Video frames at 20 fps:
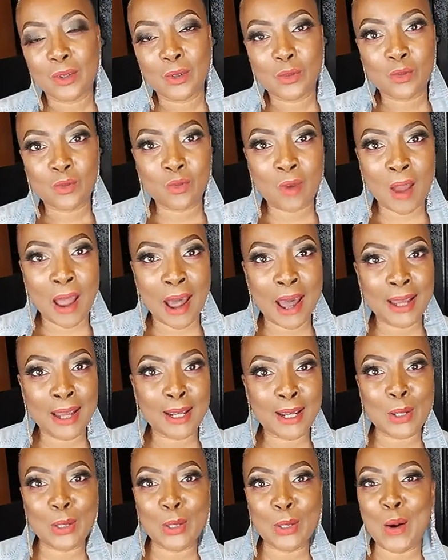
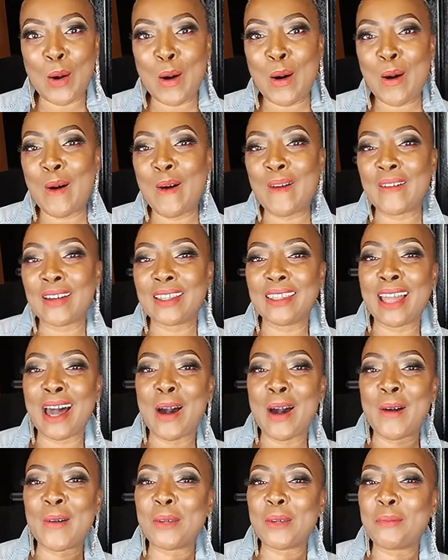riding along
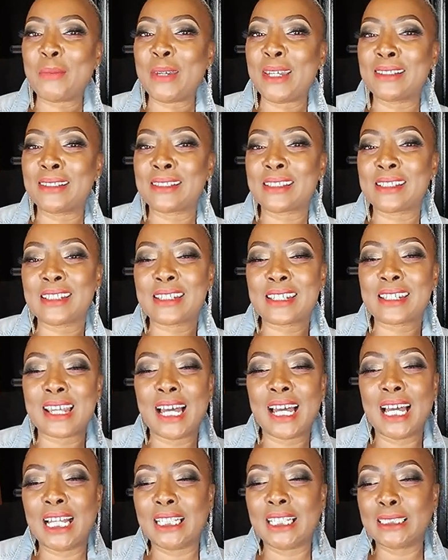allowing me to
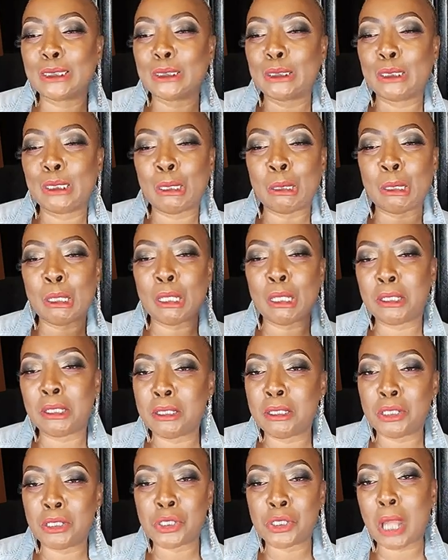just get
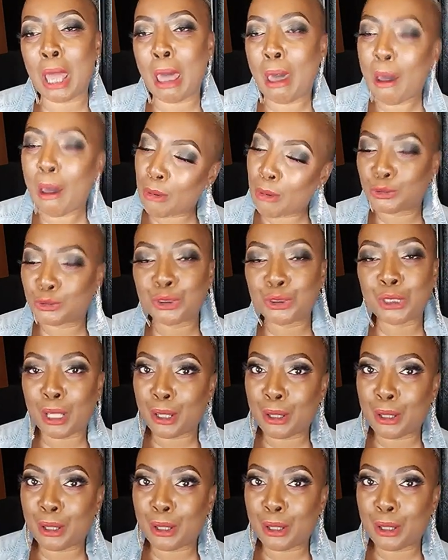ish out you